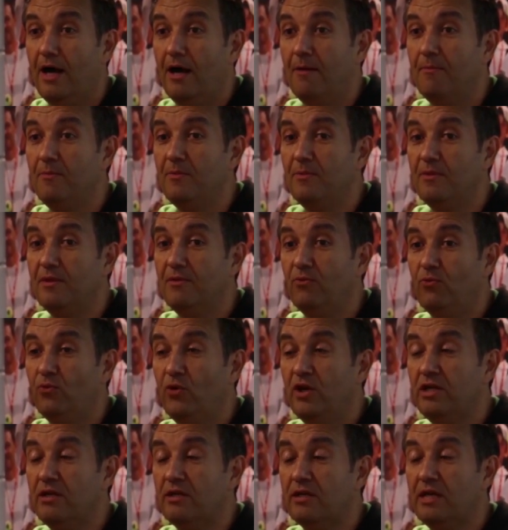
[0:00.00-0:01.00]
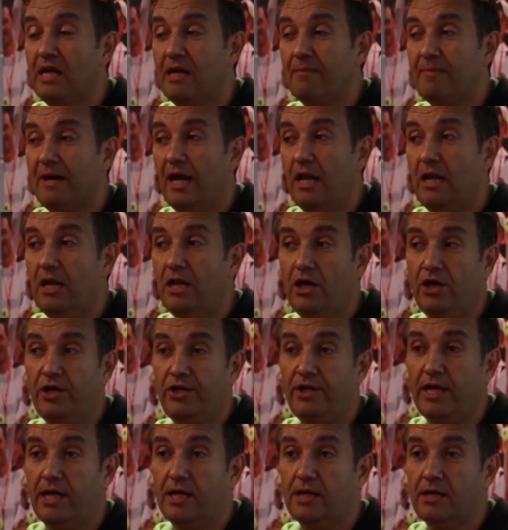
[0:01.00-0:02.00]
Um, when you think about
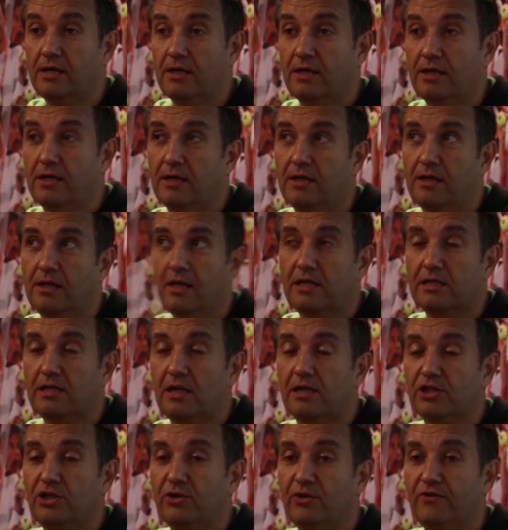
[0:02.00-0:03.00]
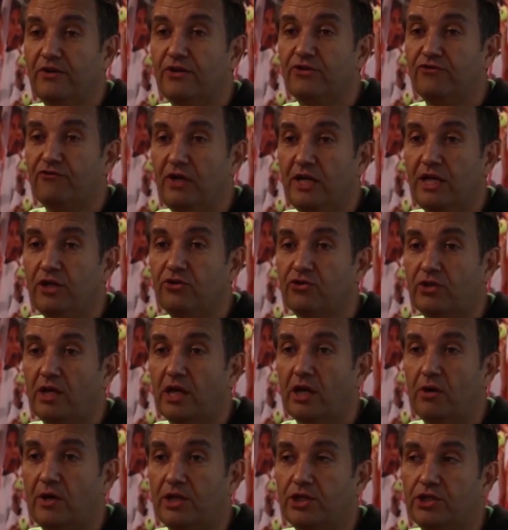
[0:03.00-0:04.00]
learning, let's ask you a really
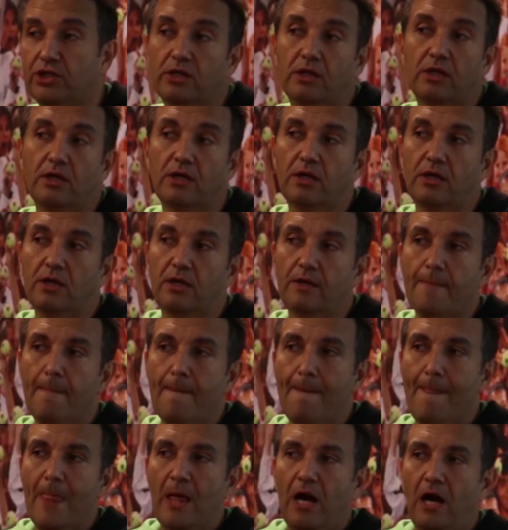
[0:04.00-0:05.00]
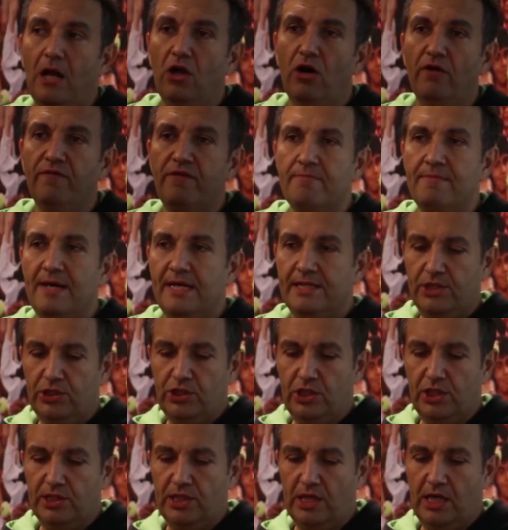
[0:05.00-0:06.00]
interesting question. A lot of the
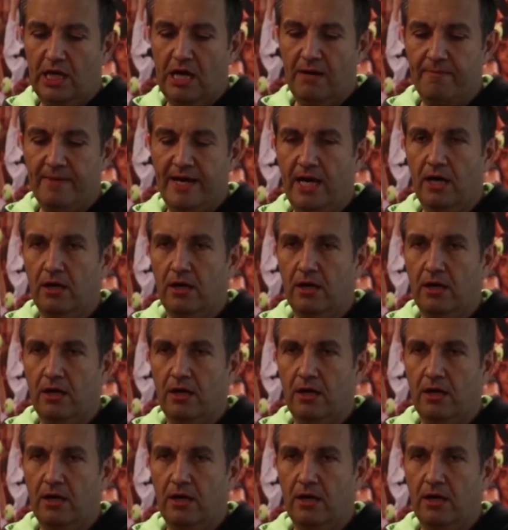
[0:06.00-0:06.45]
messages that come